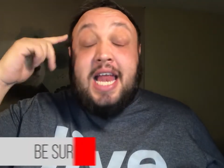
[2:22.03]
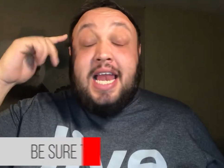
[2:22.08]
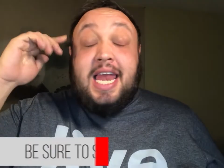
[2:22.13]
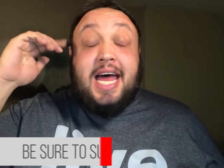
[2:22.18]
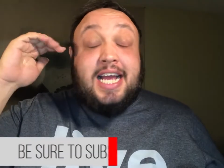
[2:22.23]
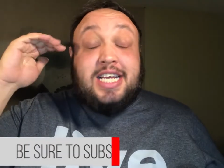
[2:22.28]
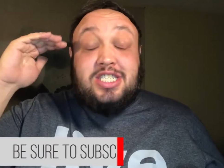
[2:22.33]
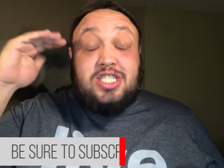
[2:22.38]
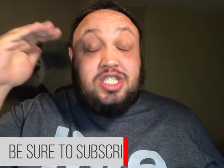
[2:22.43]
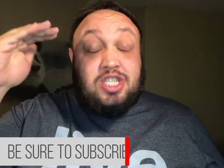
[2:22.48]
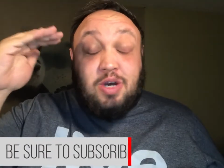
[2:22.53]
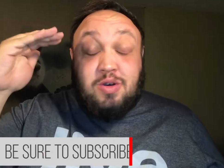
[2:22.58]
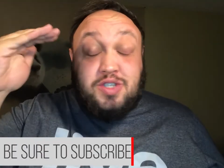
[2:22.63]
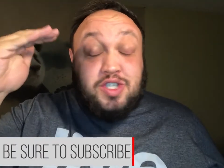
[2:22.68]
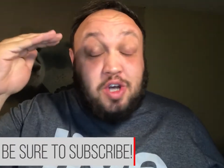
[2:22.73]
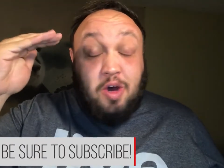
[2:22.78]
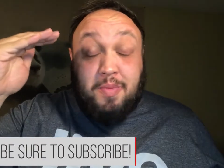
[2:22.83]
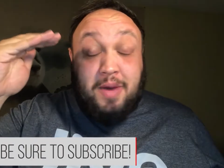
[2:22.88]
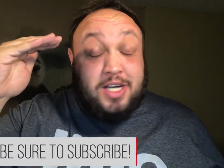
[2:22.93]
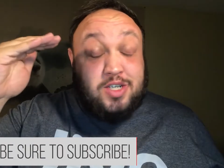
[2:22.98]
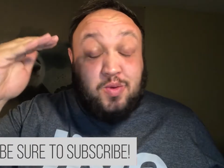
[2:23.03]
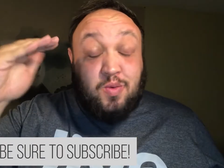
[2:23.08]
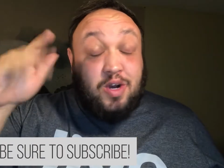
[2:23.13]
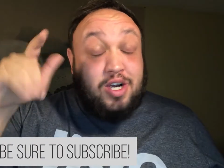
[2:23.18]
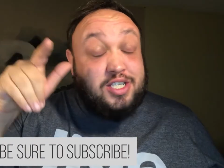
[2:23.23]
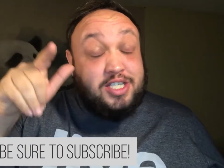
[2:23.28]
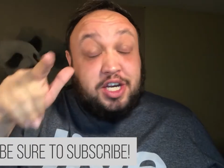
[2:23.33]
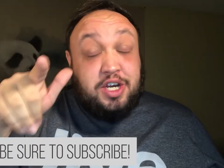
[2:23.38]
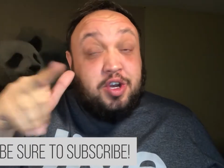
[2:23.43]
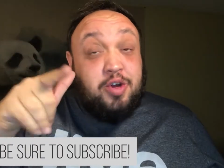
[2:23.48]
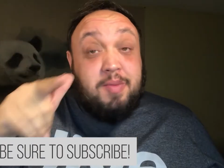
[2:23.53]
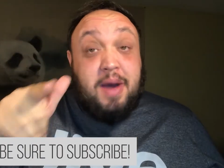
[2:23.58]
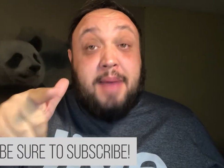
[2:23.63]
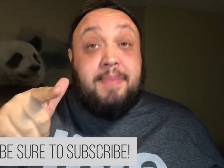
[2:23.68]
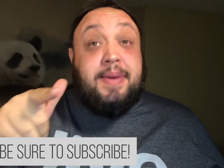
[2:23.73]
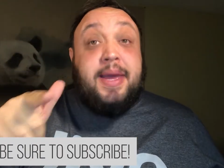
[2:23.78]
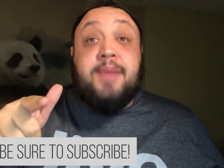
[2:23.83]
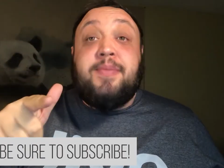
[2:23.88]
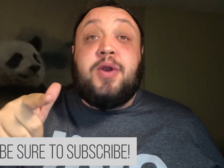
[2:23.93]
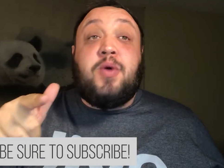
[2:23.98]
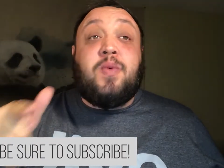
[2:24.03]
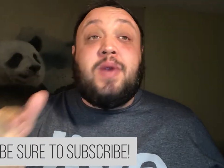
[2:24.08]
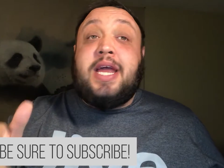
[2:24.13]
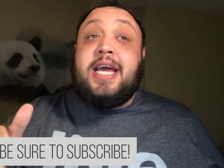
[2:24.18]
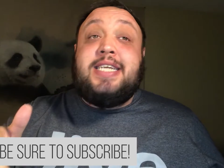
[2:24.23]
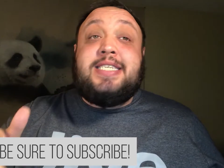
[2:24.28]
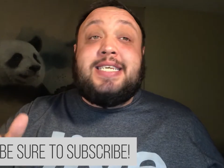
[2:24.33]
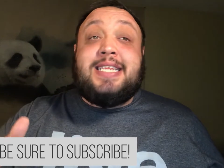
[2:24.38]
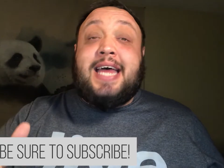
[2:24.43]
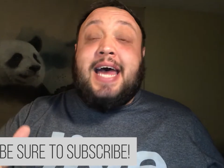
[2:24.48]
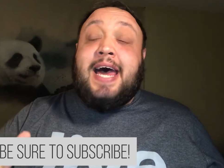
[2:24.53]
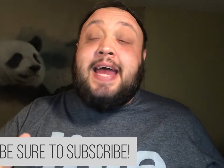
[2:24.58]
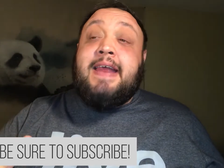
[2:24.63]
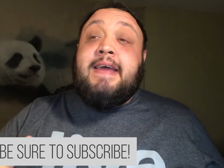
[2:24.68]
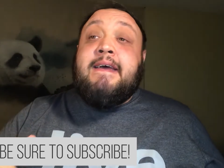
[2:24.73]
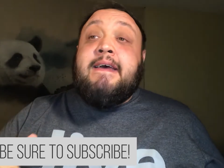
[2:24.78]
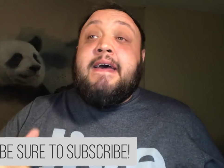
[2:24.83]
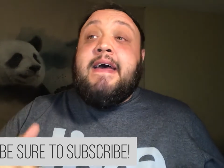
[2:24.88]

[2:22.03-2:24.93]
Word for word: like so, so much worse. And you might be able to relate to that.